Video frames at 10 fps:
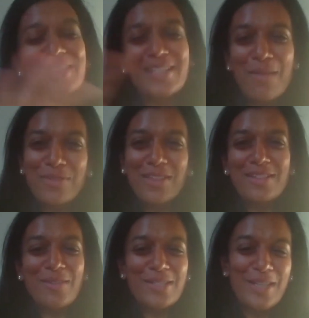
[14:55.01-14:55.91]

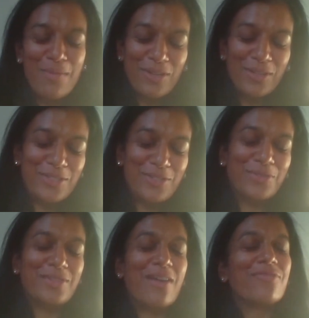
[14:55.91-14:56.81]
so I stopped all his
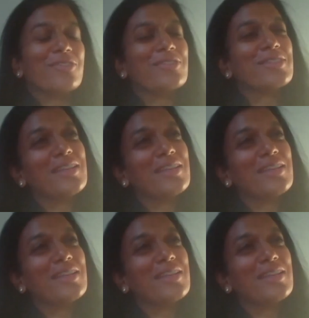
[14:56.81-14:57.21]
stool softeners.